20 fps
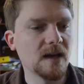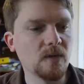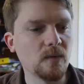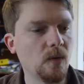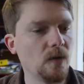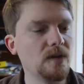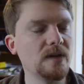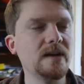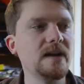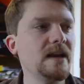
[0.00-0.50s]

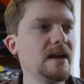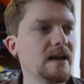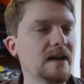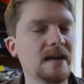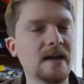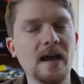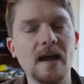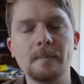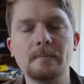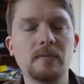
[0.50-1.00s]
equality
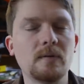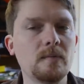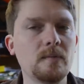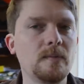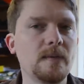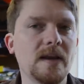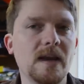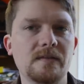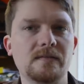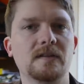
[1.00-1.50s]
and I
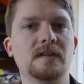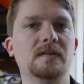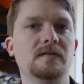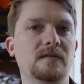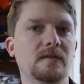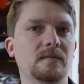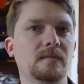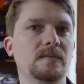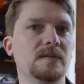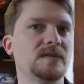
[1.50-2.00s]
probably have a
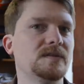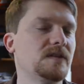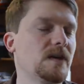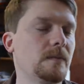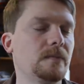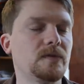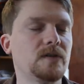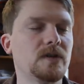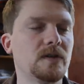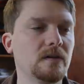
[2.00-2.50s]
different
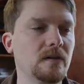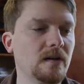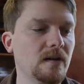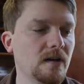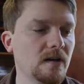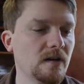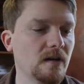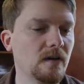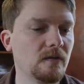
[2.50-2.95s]
perception